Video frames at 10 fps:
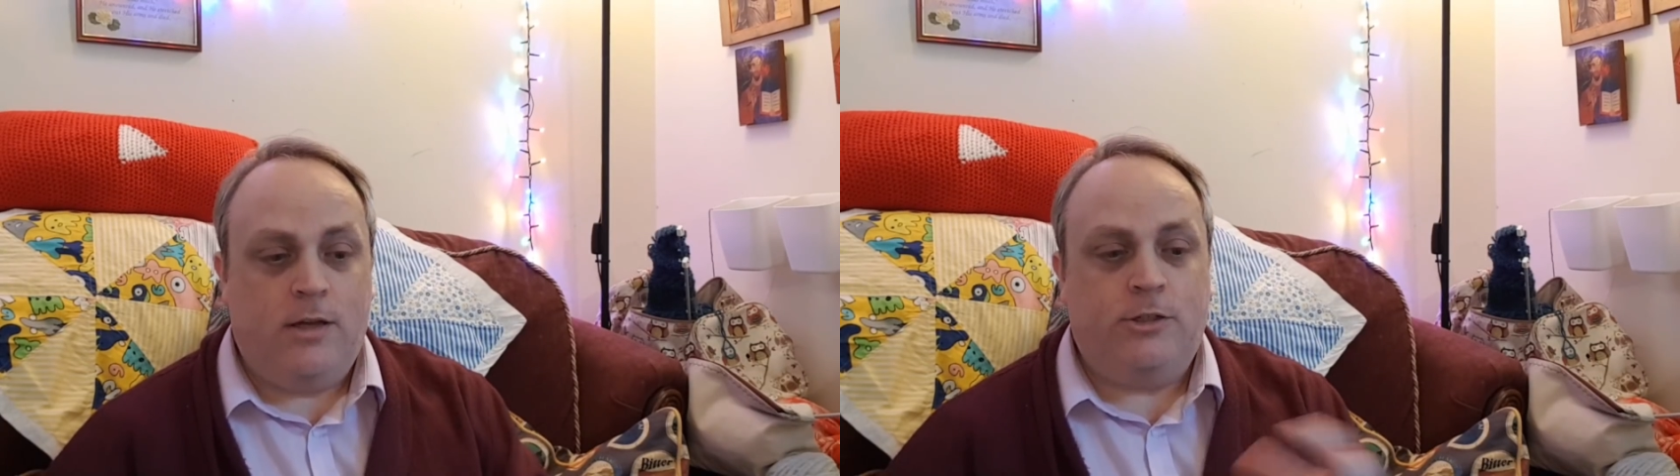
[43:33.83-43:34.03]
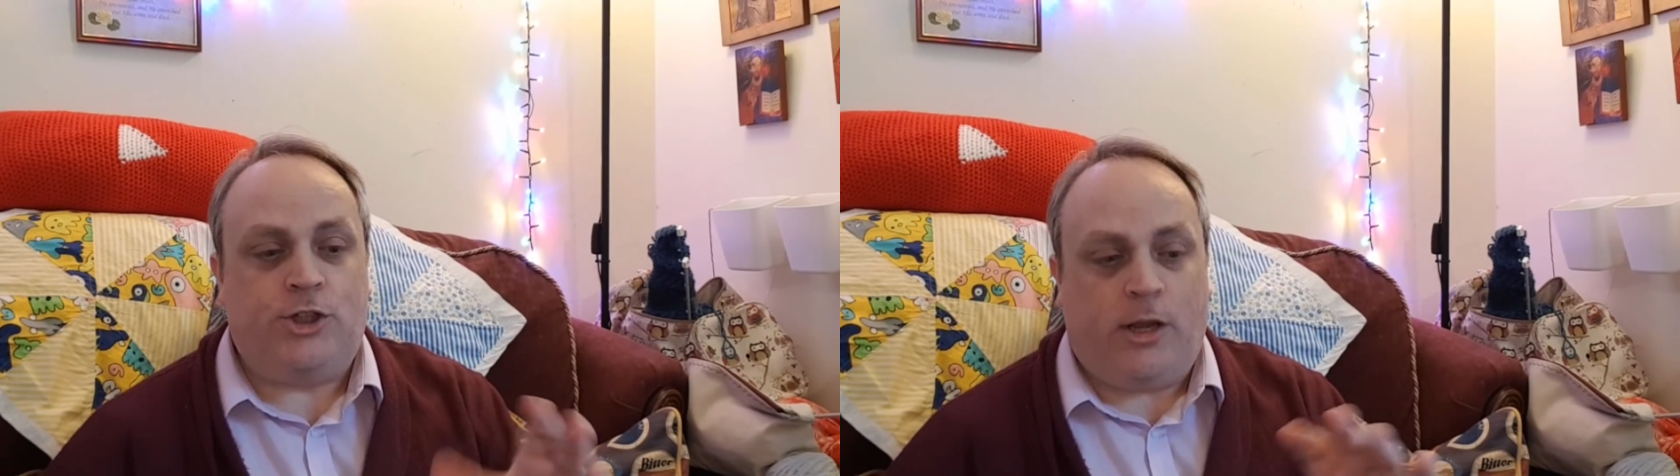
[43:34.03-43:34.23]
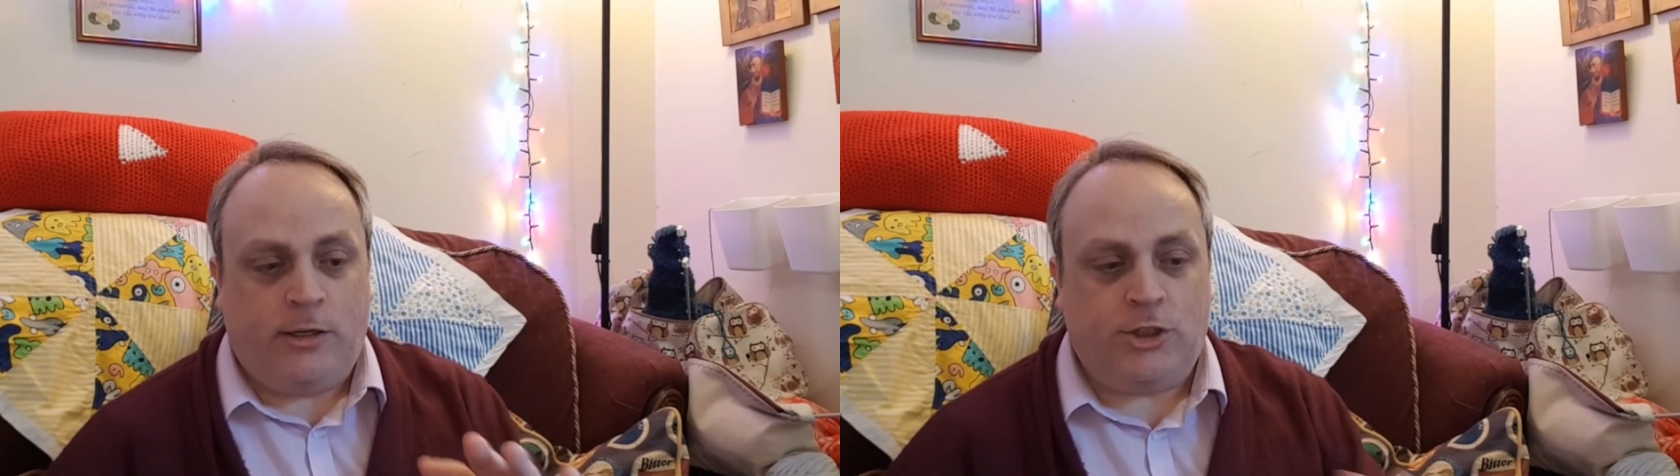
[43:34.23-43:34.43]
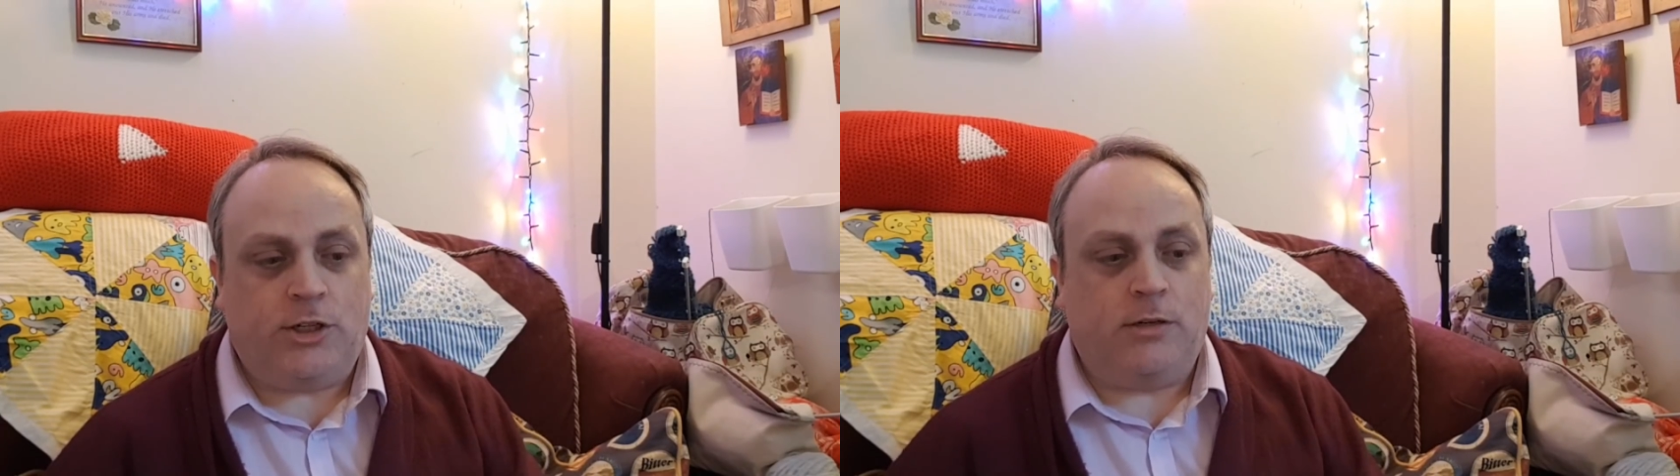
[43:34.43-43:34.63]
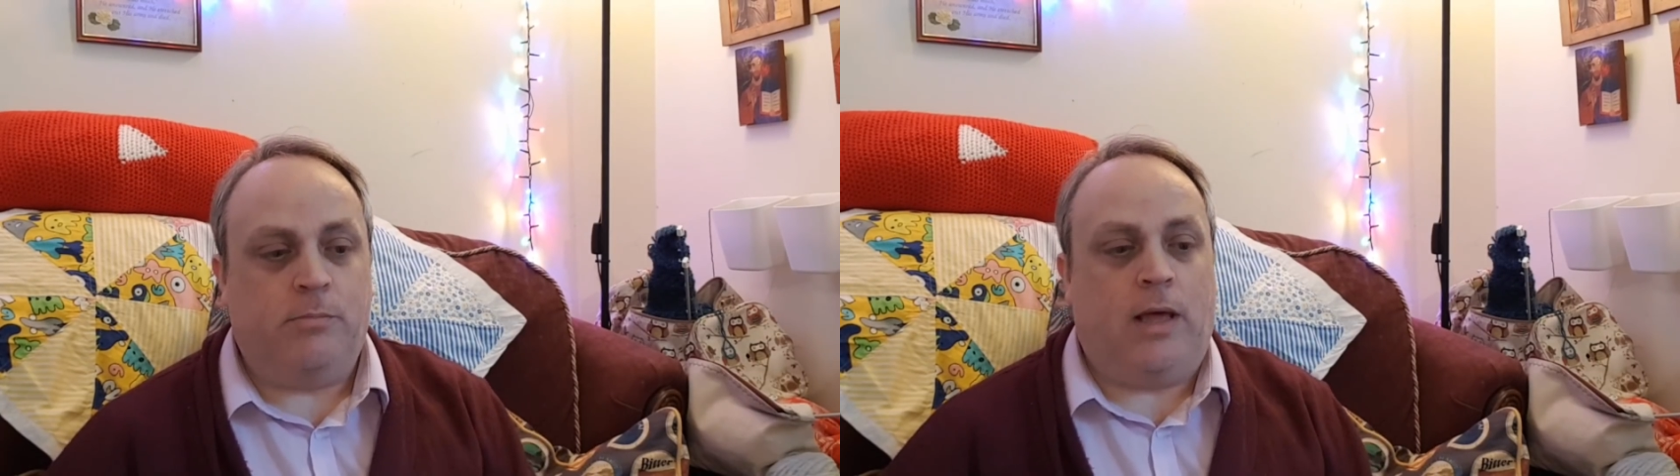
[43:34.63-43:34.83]

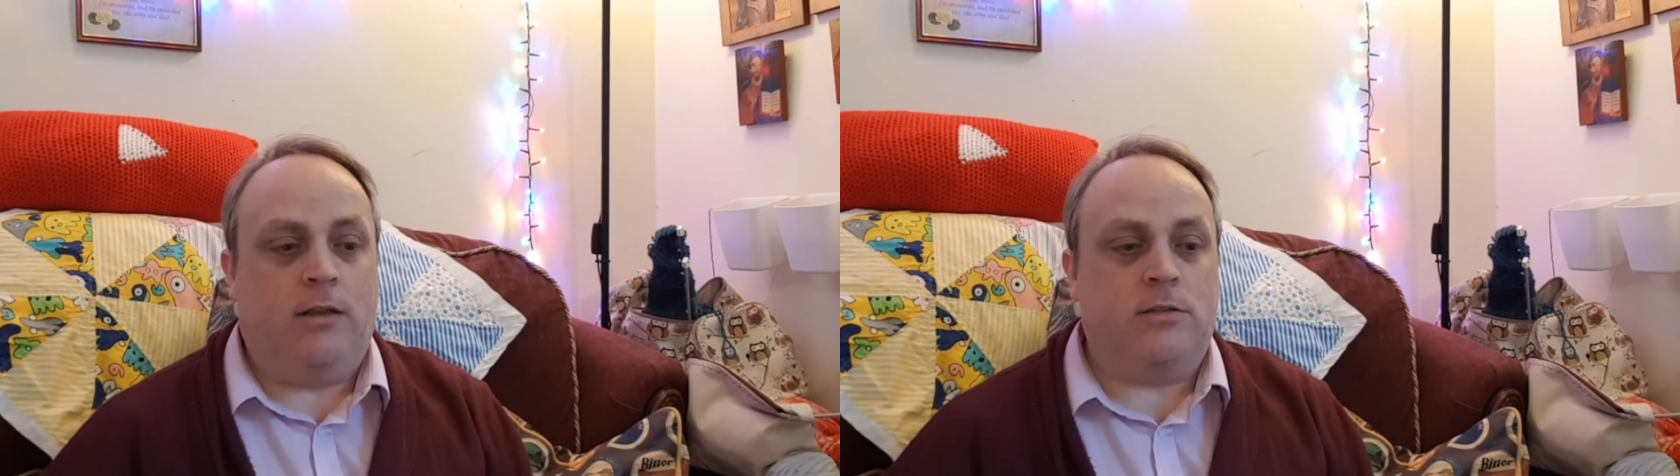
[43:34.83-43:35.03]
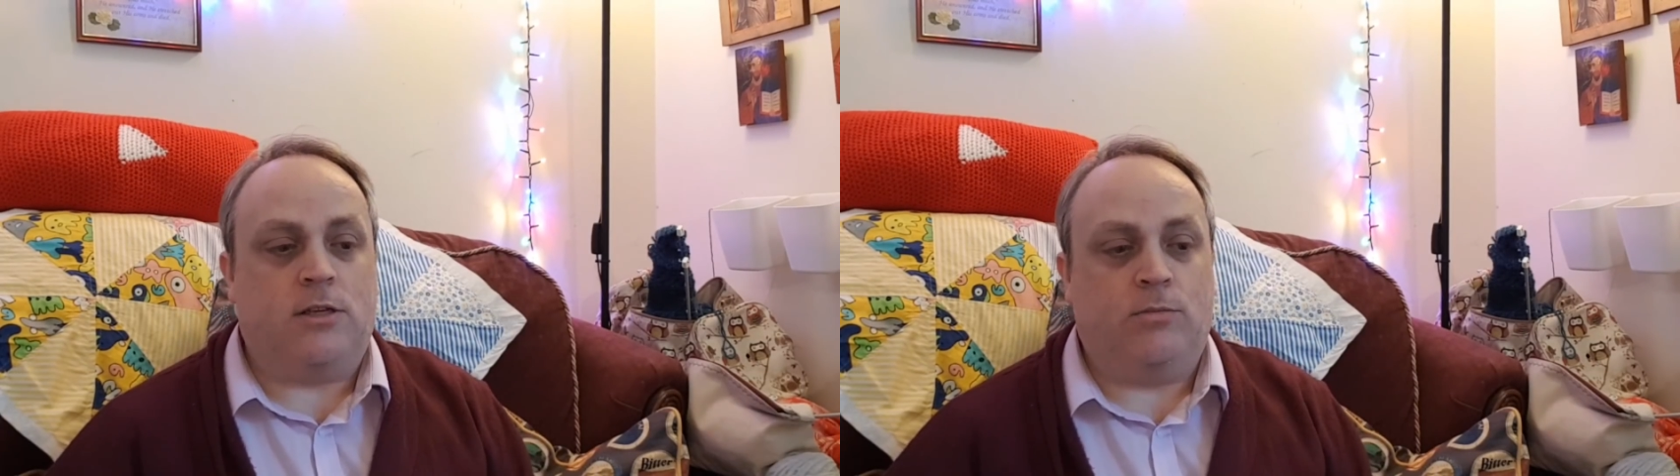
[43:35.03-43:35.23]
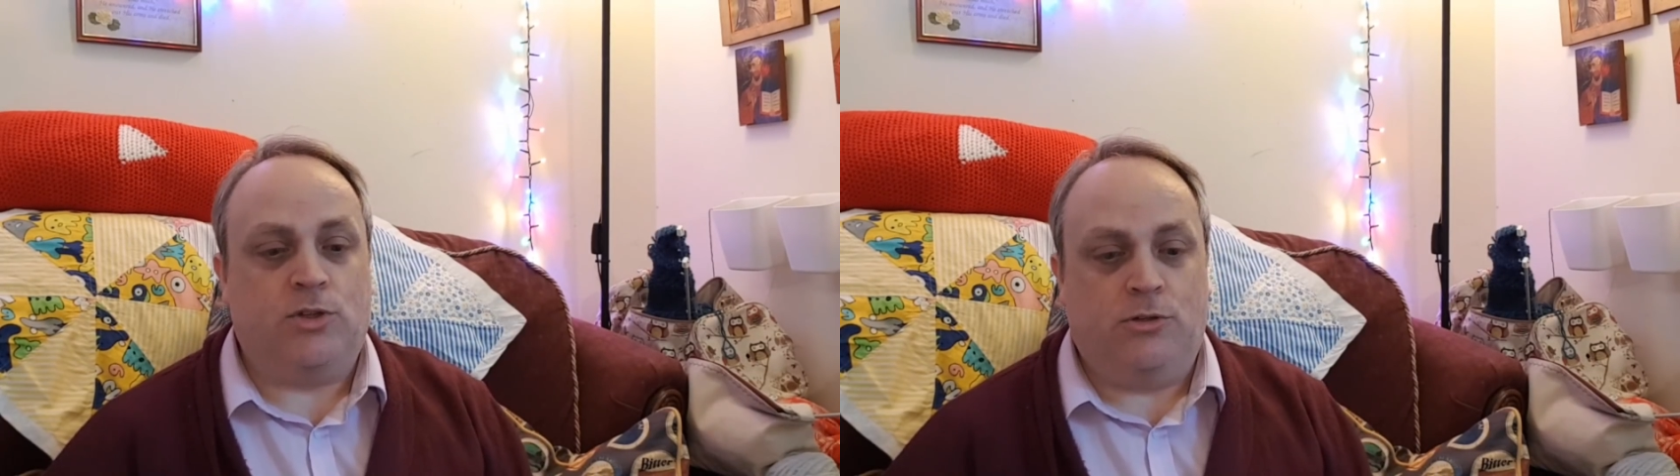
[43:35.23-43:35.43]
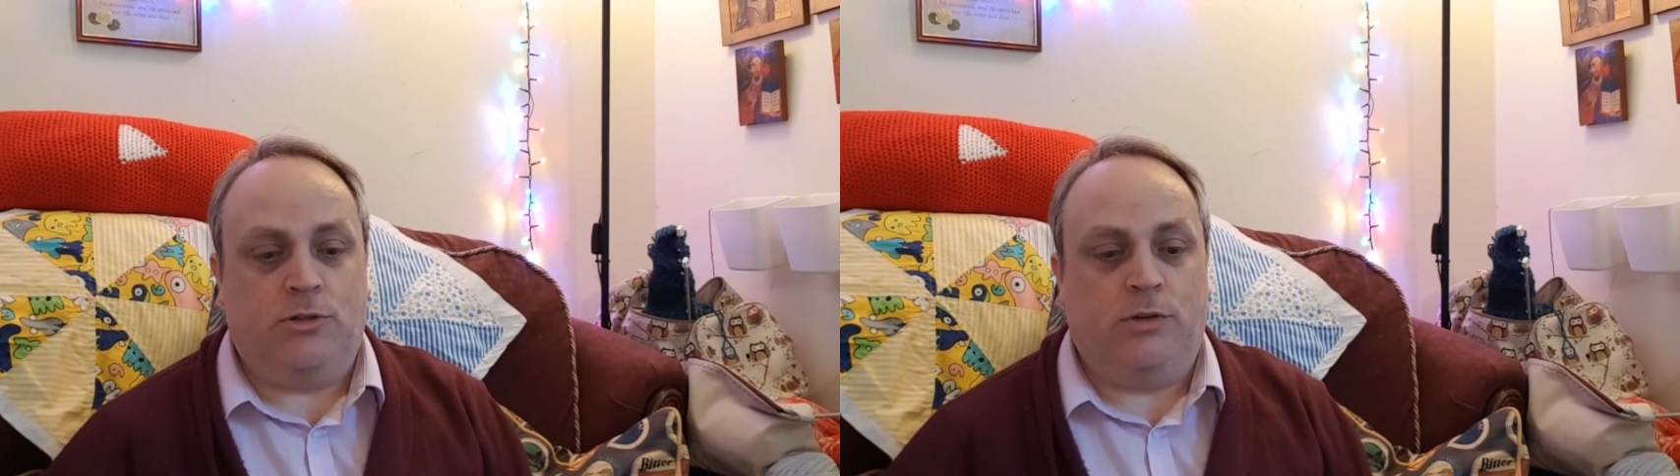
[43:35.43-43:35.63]
changing balance, I'm sure,